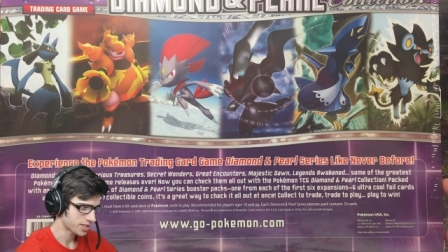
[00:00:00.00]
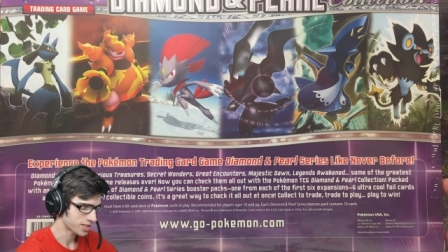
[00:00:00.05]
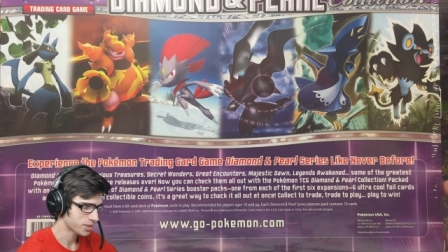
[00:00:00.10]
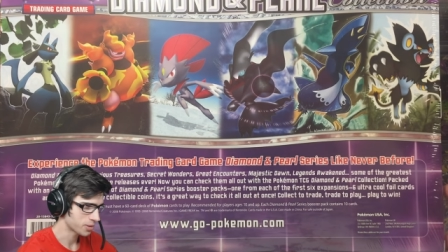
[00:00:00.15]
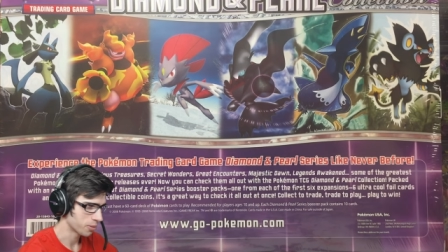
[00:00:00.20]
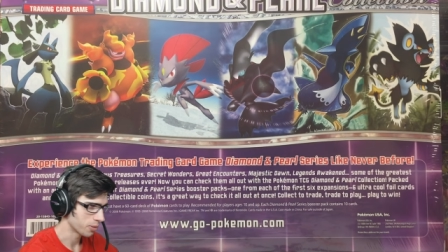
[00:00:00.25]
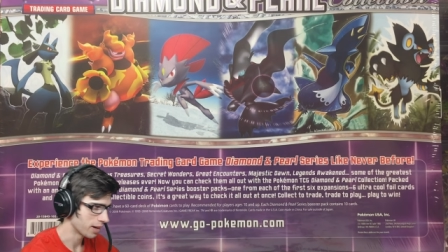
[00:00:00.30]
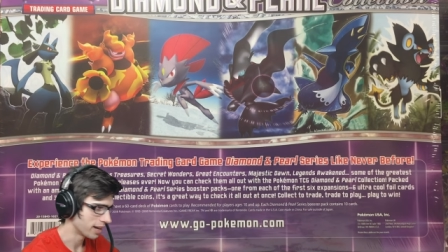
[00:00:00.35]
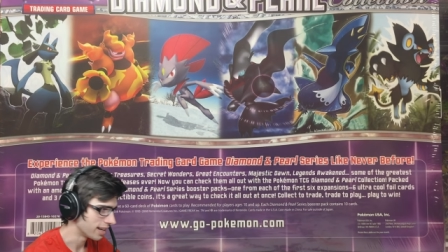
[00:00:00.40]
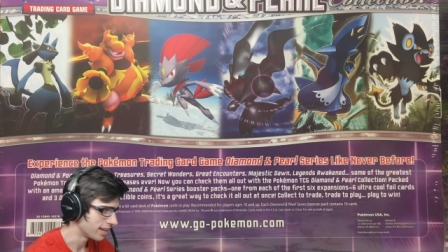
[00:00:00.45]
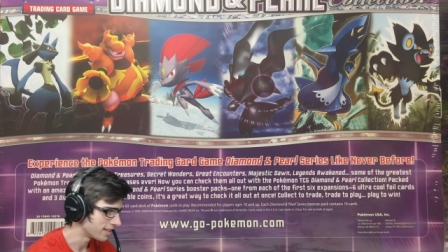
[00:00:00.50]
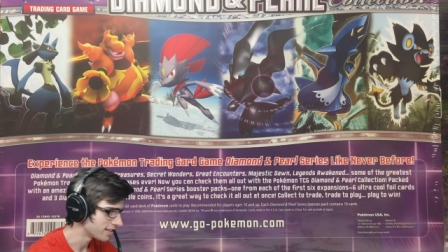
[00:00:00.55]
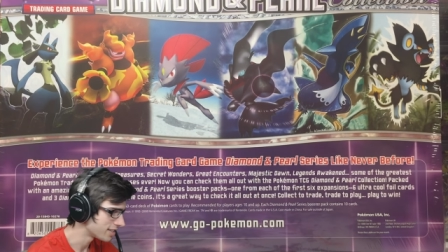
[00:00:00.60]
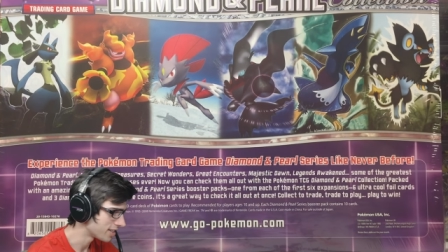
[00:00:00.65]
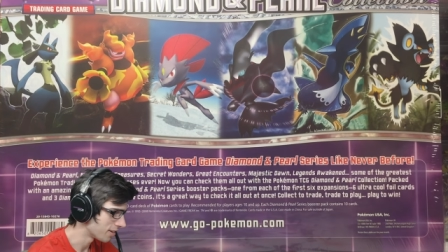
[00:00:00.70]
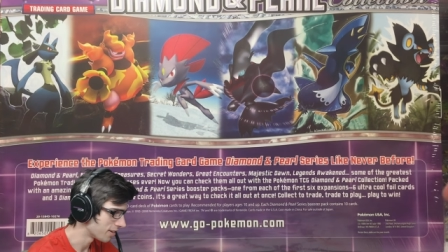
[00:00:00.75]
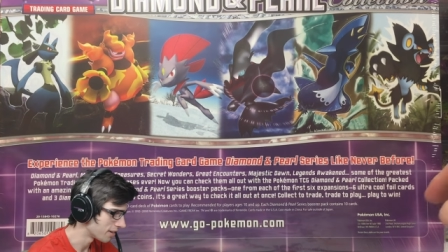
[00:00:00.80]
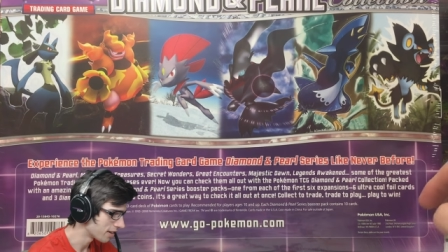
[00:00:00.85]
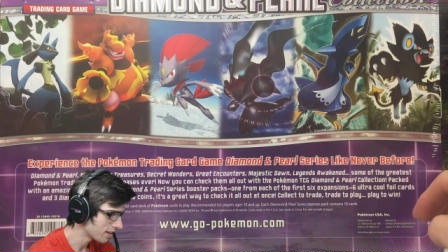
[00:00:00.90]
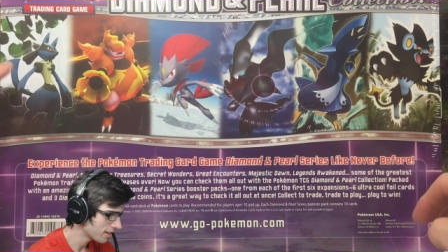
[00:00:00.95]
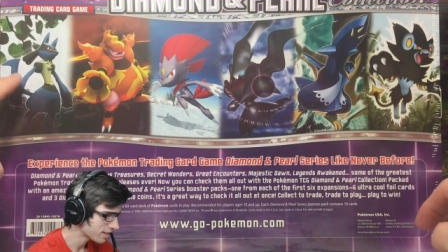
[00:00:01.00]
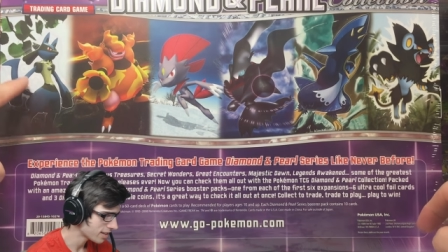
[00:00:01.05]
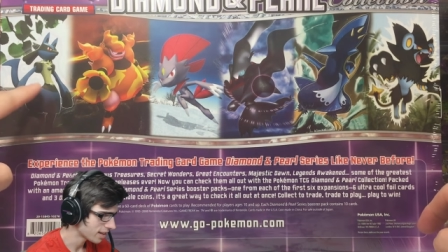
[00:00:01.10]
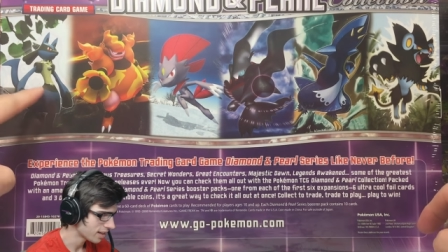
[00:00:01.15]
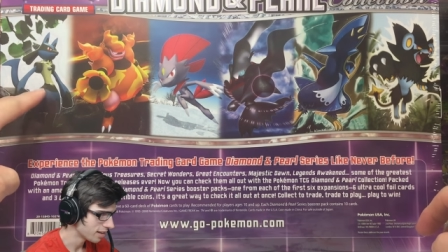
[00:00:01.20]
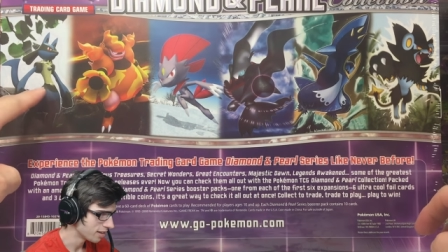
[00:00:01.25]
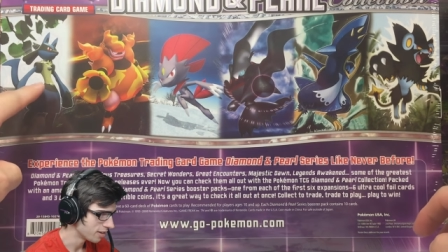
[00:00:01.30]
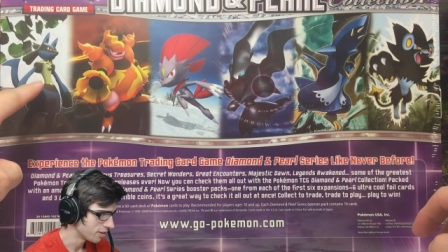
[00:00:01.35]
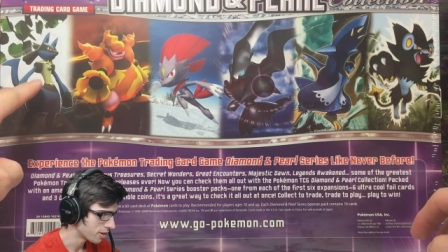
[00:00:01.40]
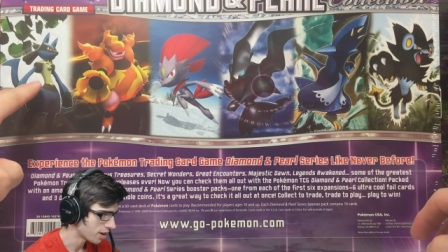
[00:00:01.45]
looks sweet. So we got
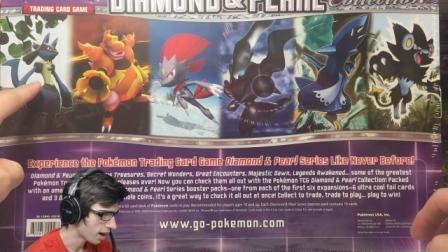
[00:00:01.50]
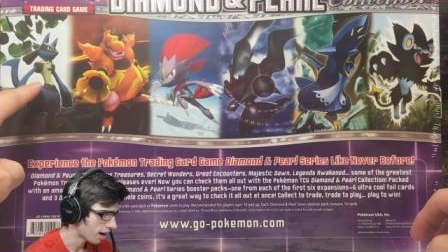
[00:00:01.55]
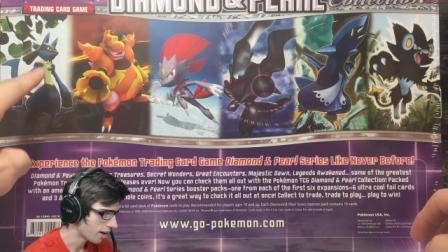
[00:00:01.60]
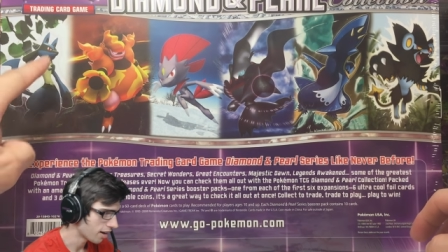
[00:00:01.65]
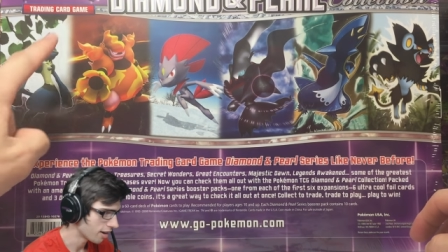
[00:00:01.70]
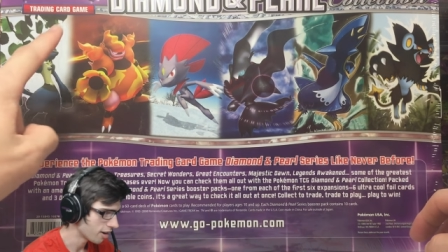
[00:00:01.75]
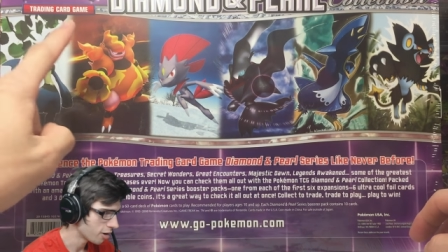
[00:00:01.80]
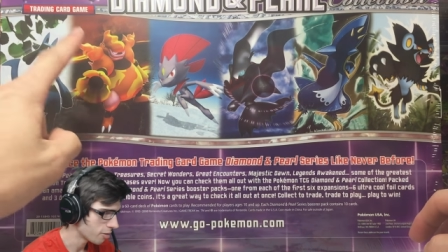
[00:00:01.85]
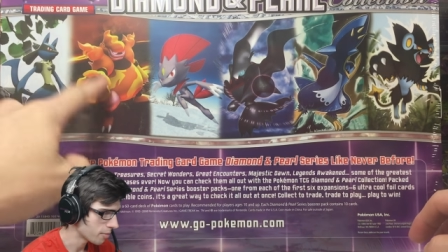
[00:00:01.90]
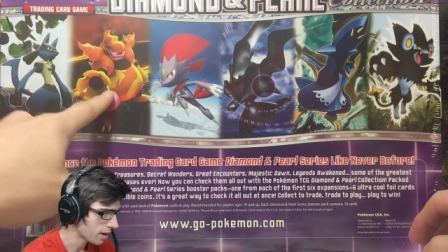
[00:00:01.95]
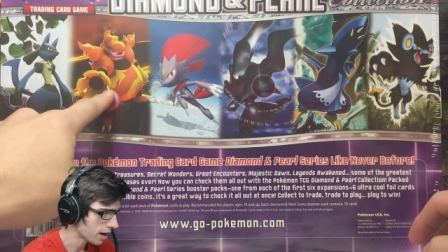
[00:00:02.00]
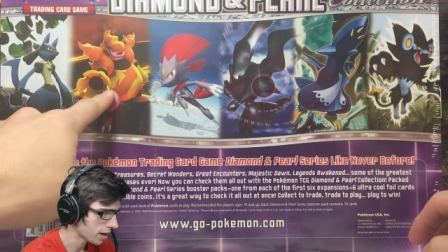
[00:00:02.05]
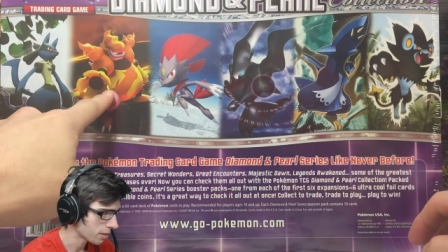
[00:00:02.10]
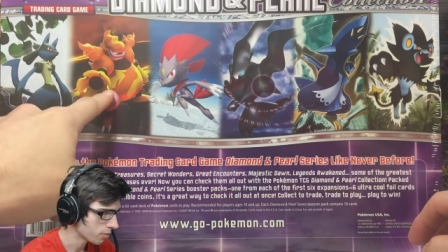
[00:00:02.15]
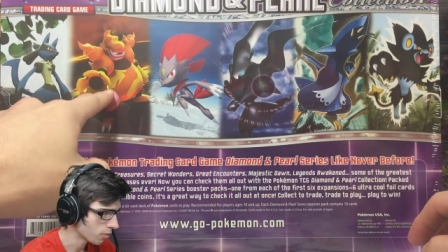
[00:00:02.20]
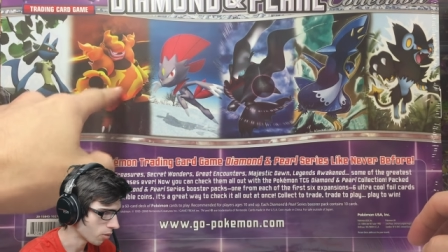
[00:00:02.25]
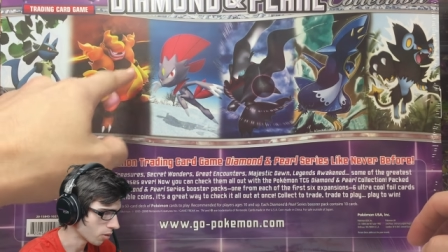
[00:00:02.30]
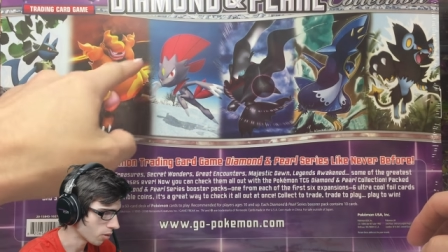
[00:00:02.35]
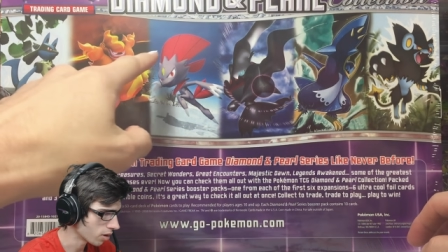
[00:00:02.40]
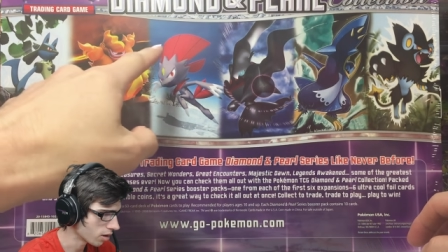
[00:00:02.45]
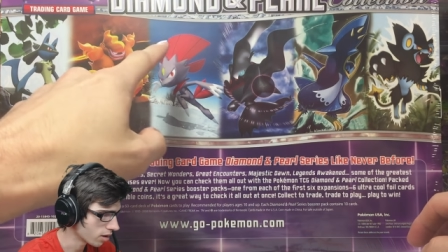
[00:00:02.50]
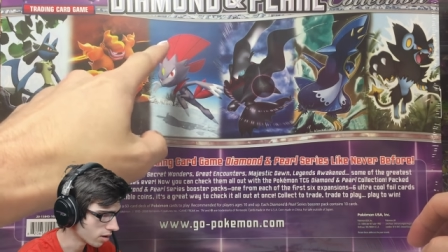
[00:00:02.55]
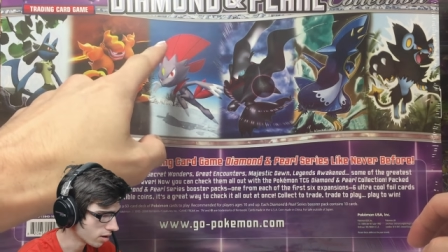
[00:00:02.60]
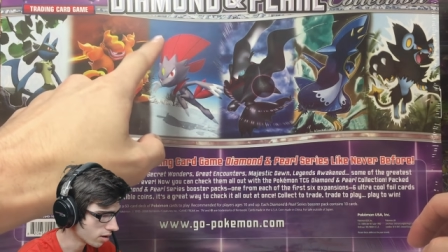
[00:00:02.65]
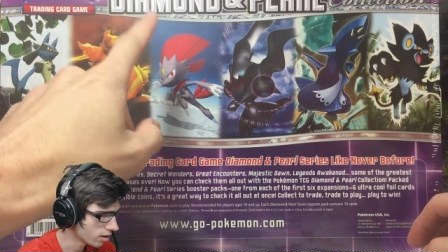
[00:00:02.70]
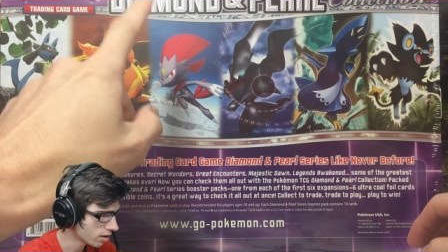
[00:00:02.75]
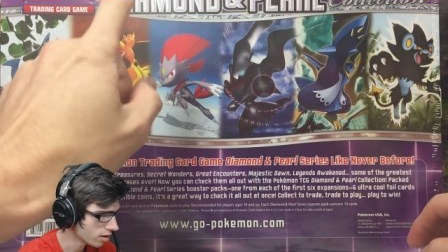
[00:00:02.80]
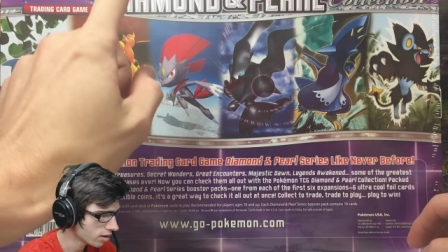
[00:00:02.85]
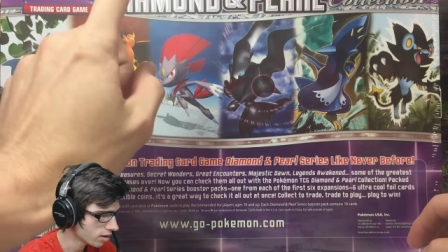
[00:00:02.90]
Lucario, Magmortar.